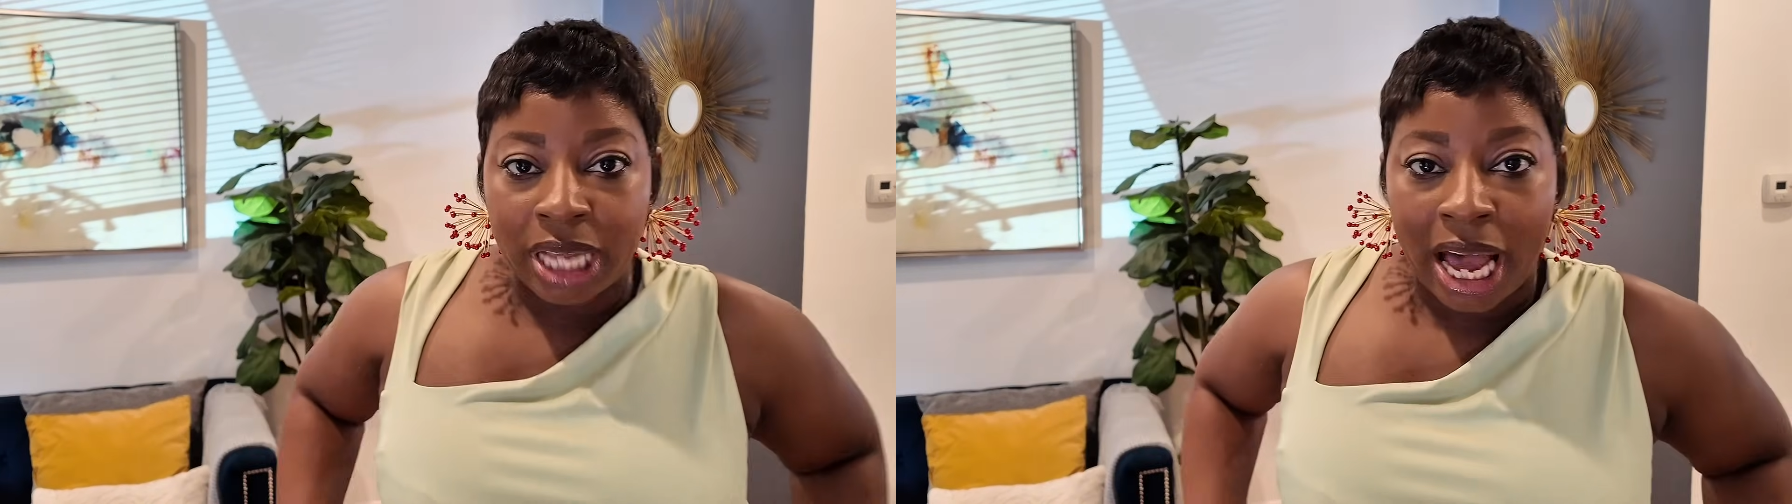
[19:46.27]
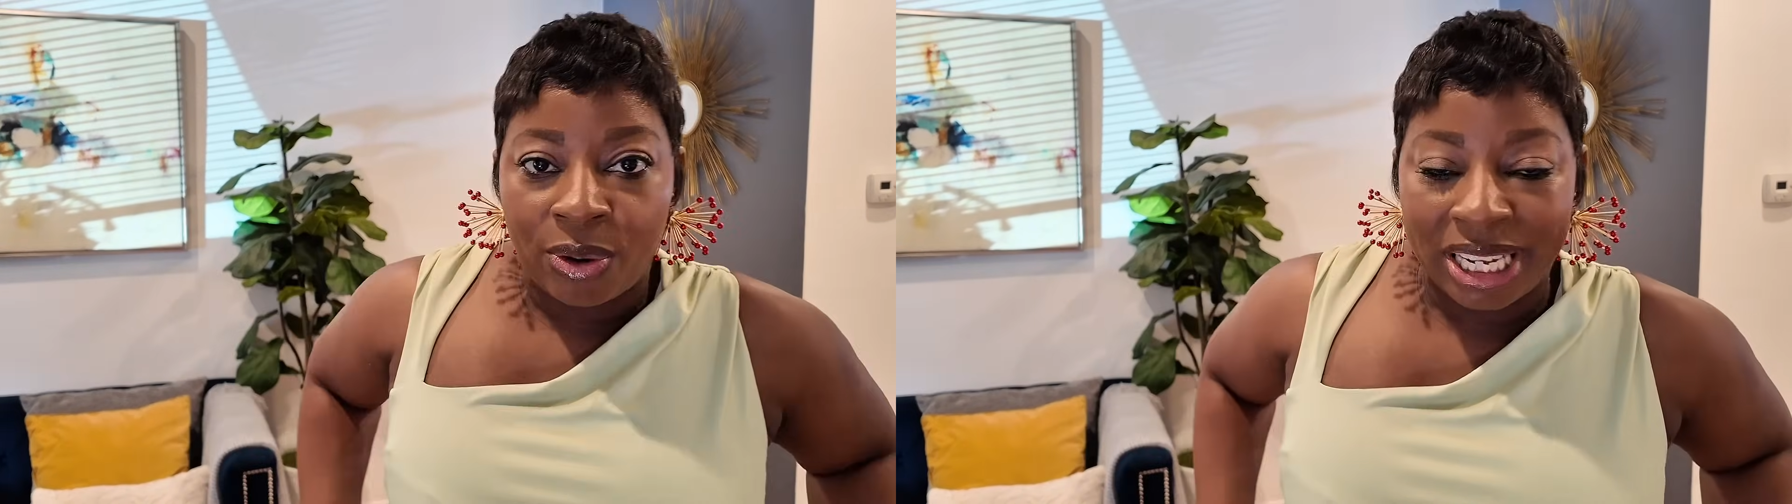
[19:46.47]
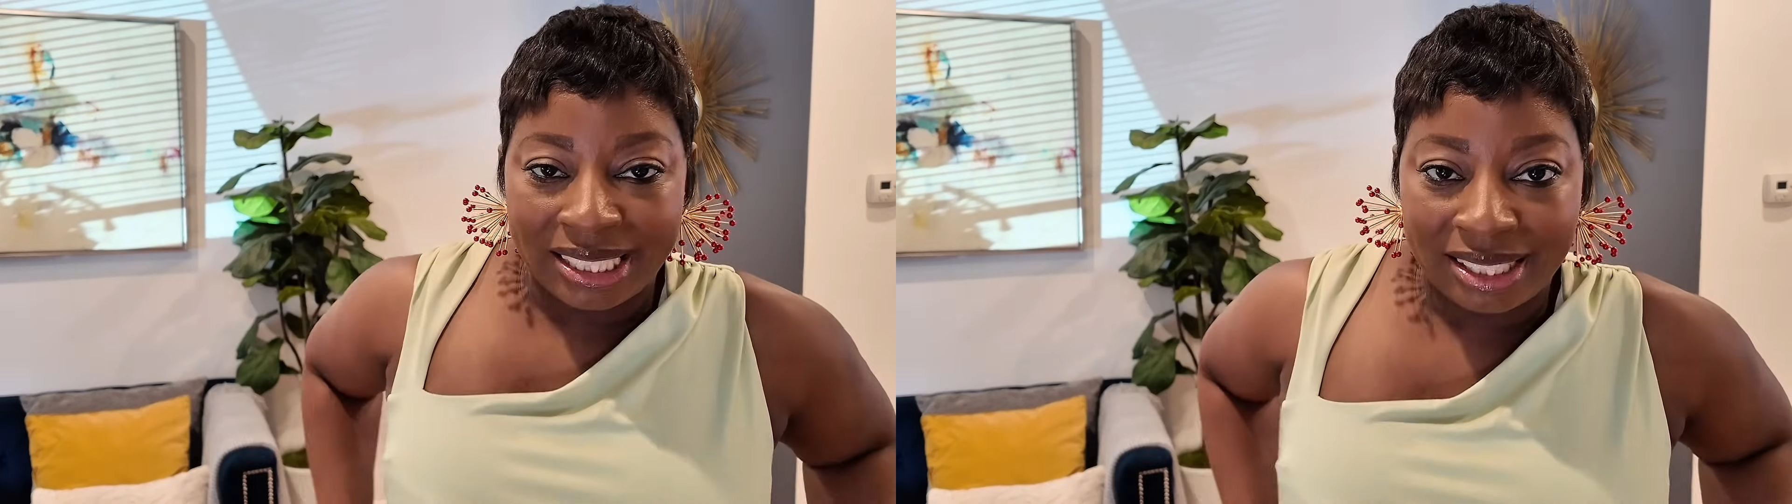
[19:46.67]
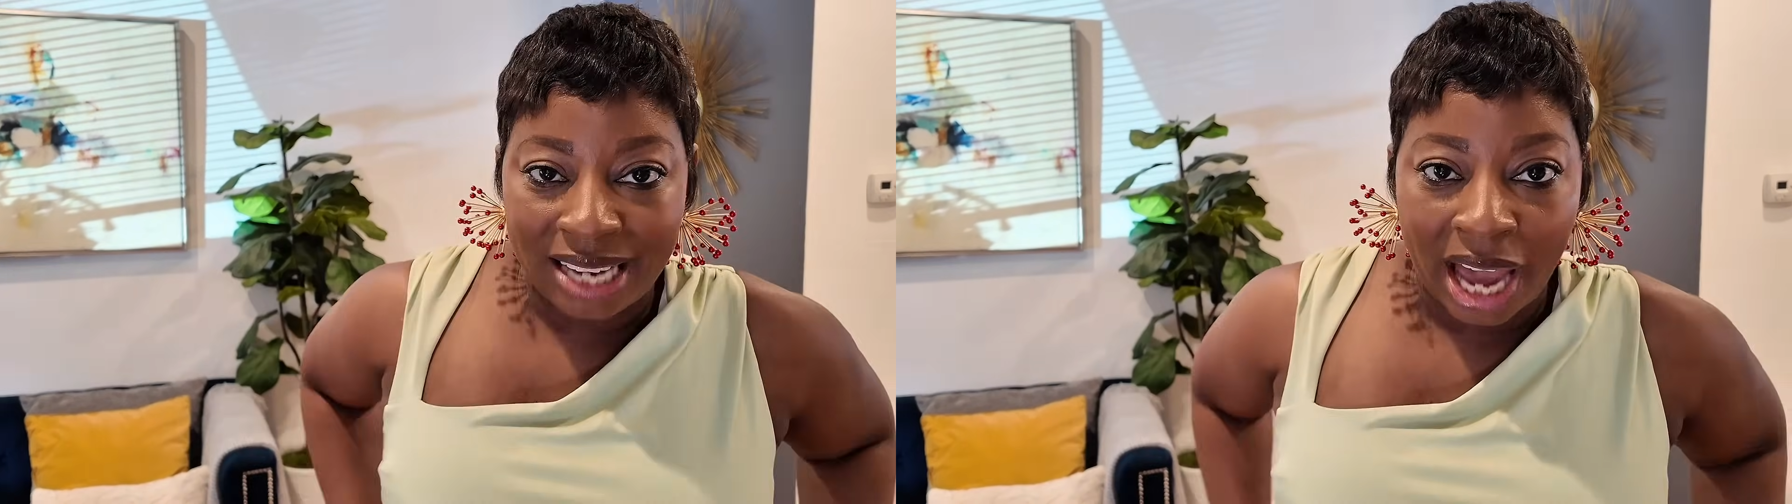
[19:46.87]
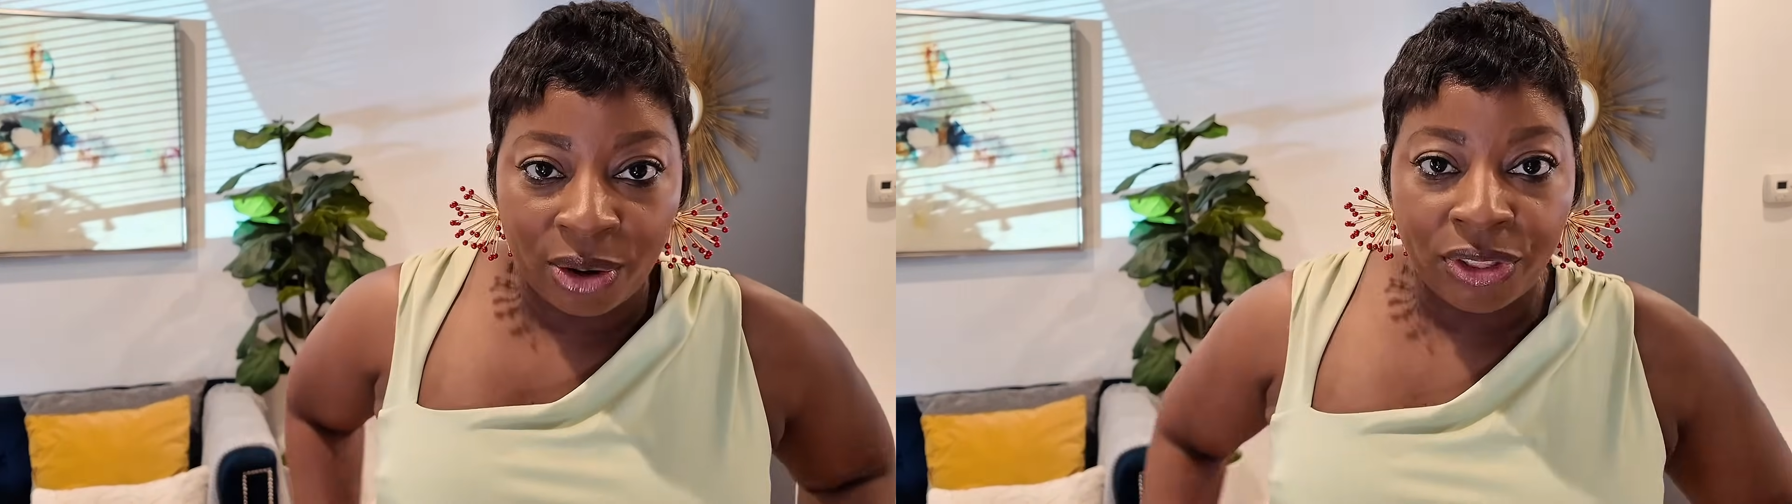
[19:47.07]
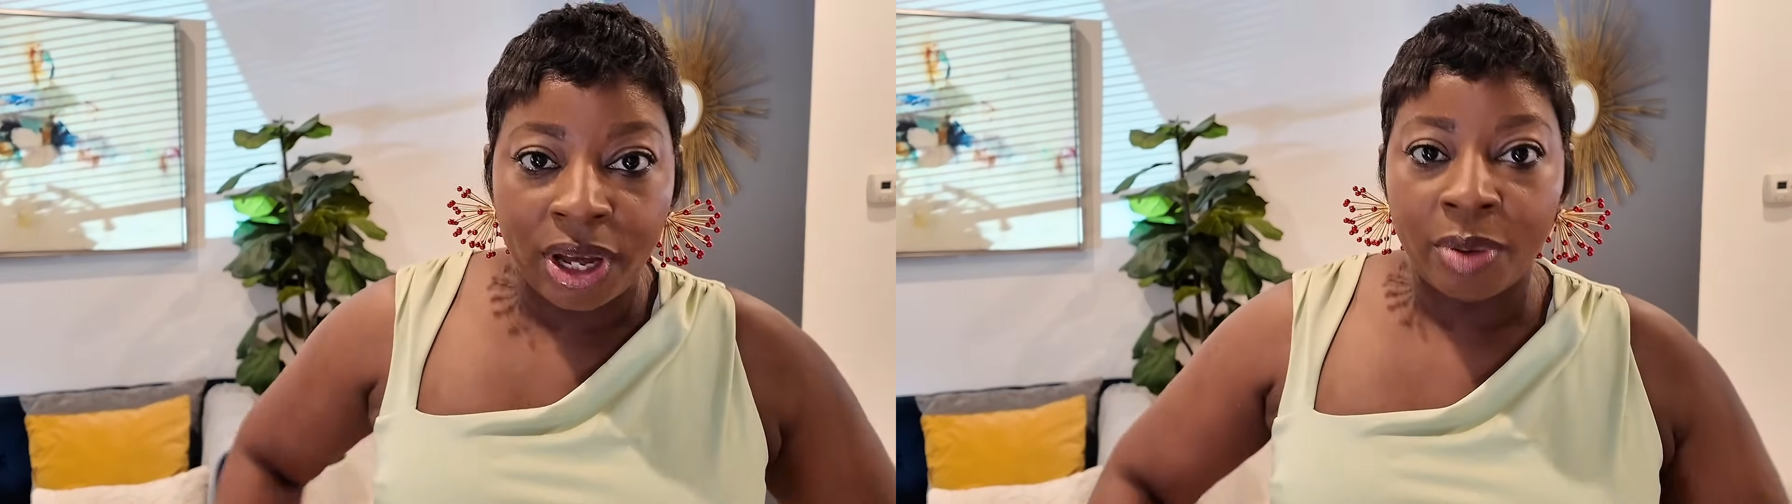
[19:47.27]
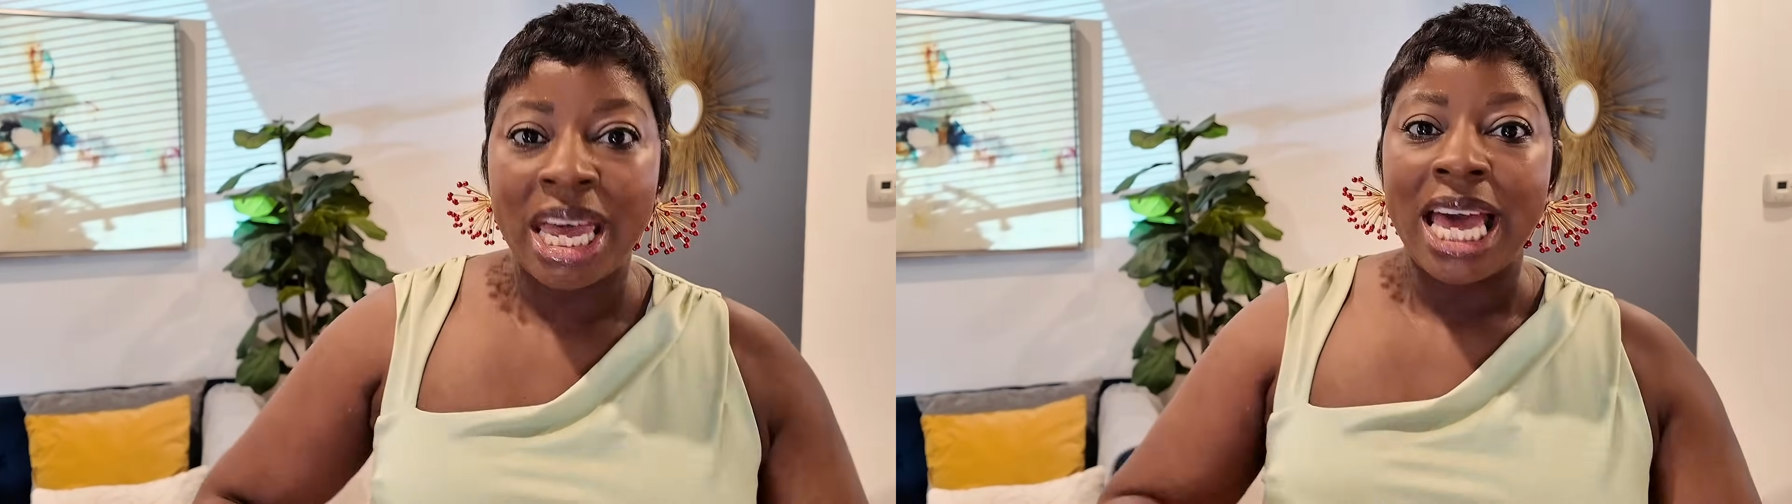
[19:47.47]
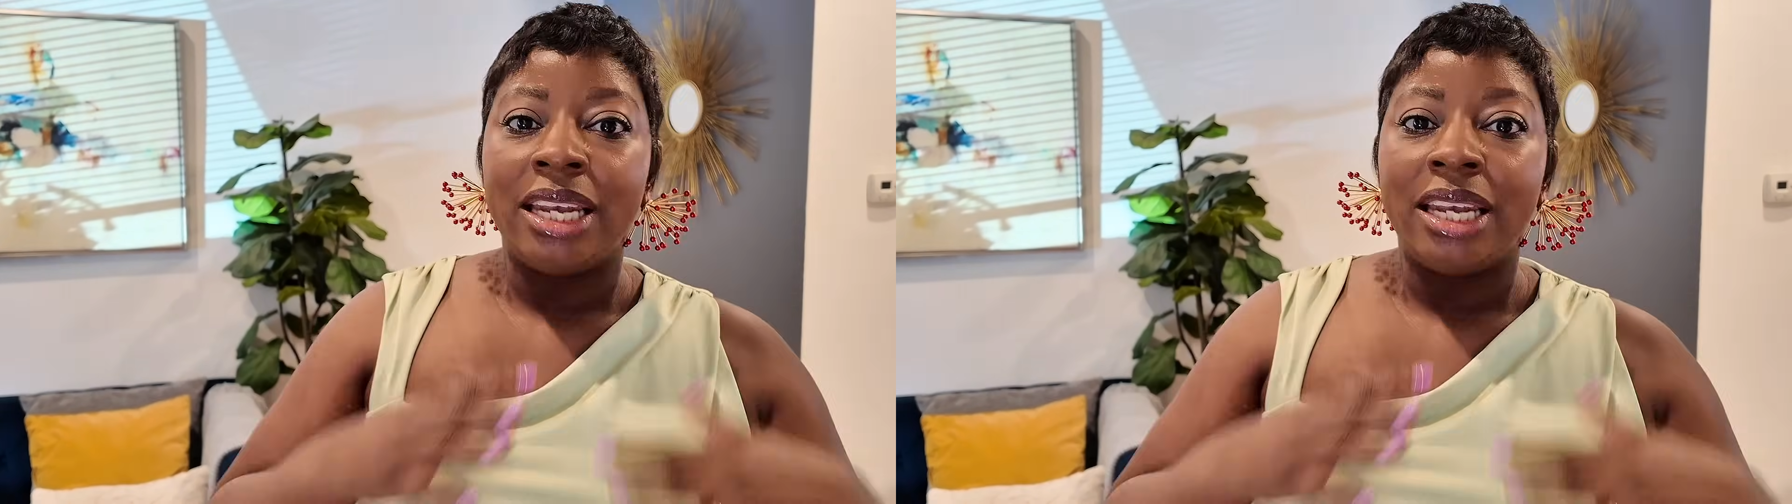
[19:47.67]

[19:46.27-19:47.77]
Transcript: out and style them.